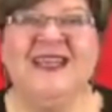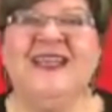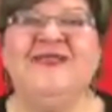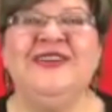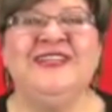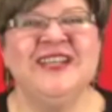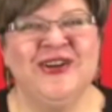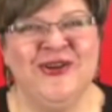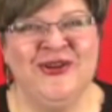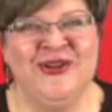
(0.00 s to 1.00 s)
Give us a
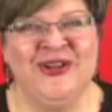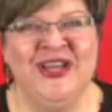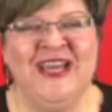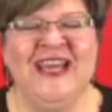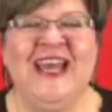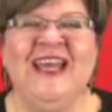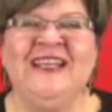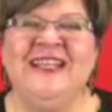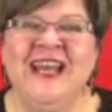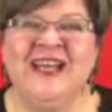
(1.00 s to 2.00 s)
call at
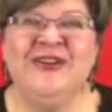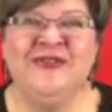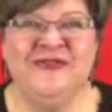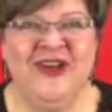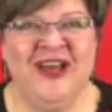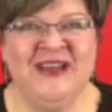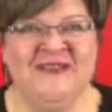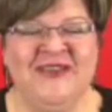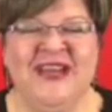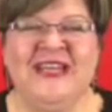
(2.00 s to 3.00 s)

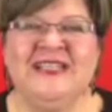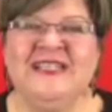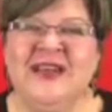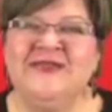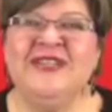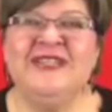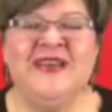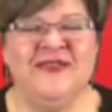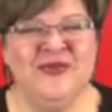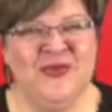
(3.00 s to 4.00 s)

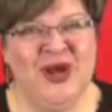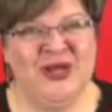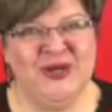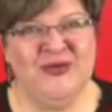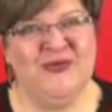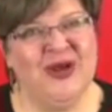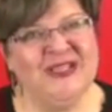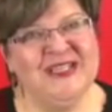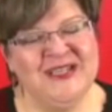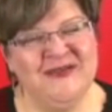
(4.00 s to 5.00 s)

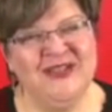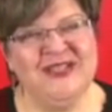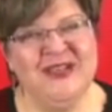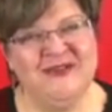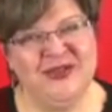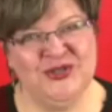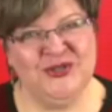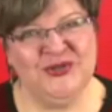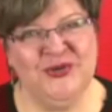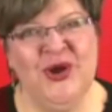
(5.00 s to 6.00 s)

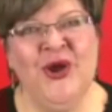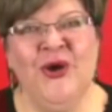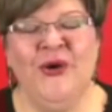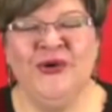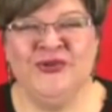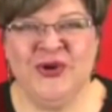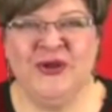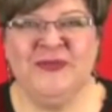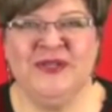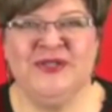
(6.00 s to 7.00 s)
905-771-1772 or
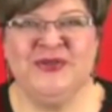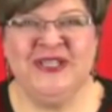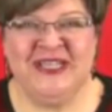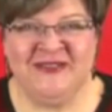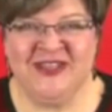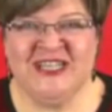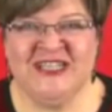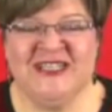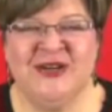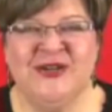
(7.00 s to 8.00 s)
drop into 11
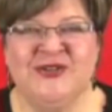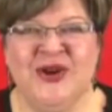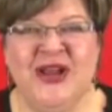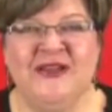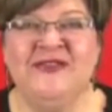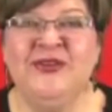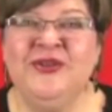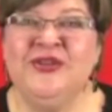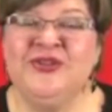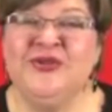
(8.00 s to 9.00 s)
DeSera Drive,
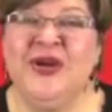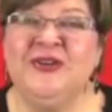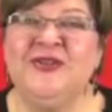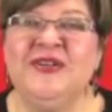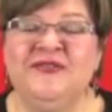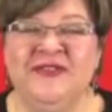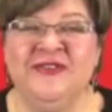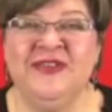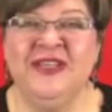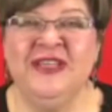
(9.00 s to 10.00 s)
Unit
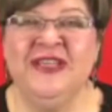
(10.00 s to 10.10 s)
250,